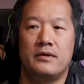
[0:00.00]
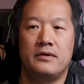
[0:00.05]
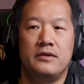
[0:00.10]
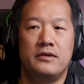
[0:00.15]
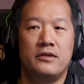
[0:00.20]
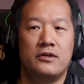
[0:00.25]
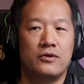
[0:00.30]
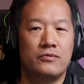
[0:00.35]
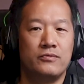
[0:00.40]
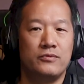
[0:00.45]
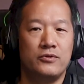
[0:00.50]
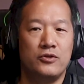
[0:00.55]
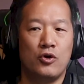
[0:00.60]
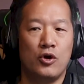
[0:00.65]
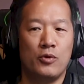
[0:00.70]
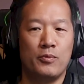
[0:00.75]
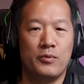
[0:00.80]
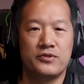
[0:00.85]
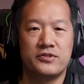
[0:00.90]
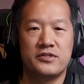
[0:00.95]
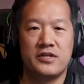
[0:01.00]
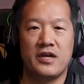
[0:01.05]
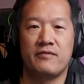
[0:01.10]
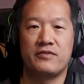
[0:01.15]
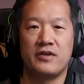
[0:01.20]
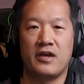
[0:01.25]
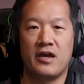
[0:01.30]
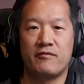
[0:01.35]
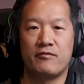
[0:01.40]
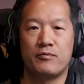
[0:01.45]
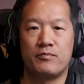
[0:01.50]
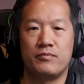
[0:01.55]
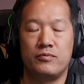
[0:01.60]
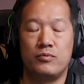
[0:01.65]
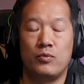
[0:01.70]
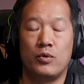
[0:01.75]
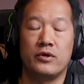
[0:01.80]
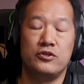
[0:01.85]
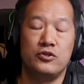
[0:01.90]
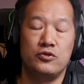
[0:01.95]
you almost have to have a well,